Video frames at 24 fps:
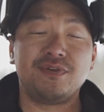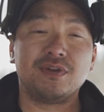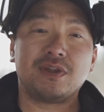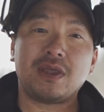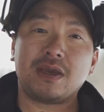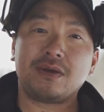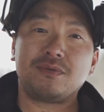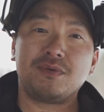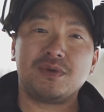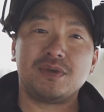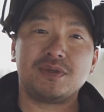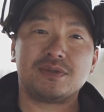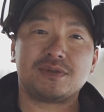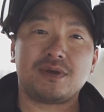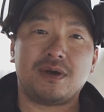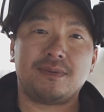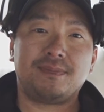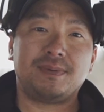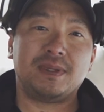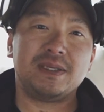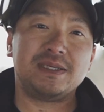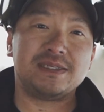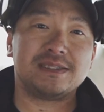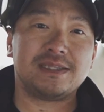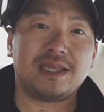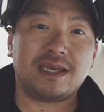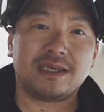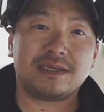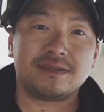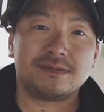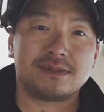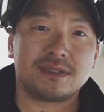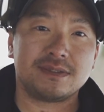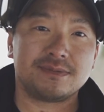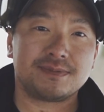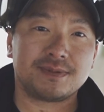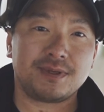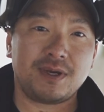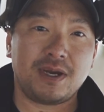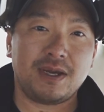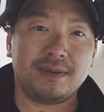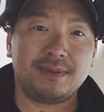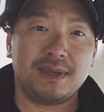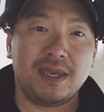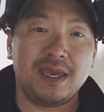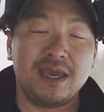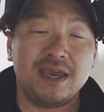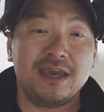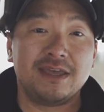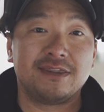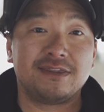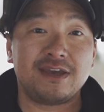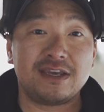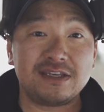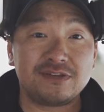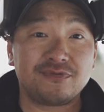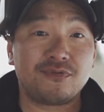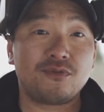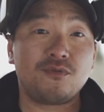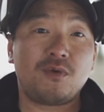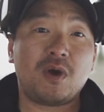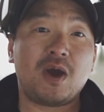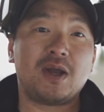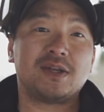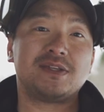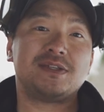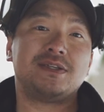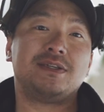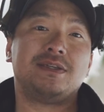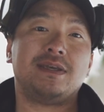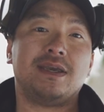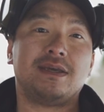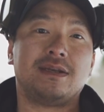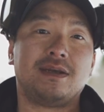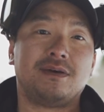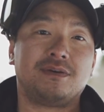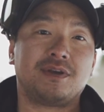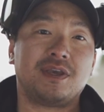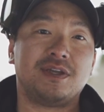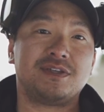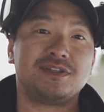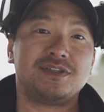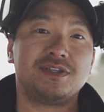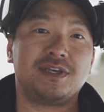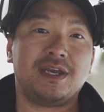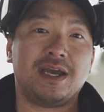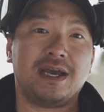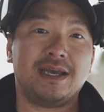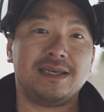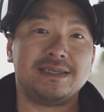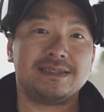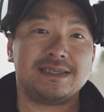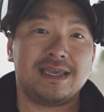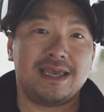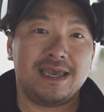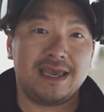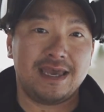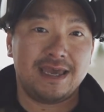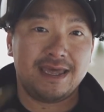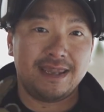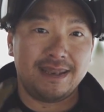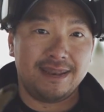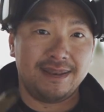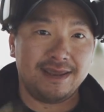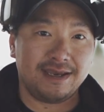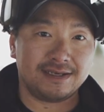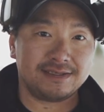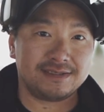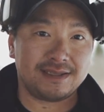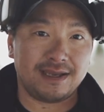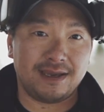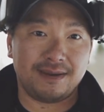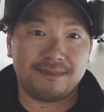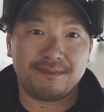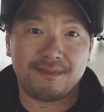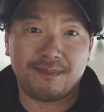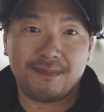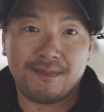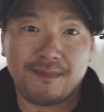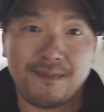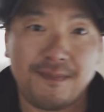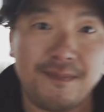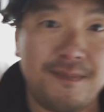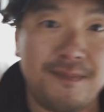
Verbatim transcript: you like what you saw, please like and subscribe. Thanks for watching, and I'll catch you guys next time.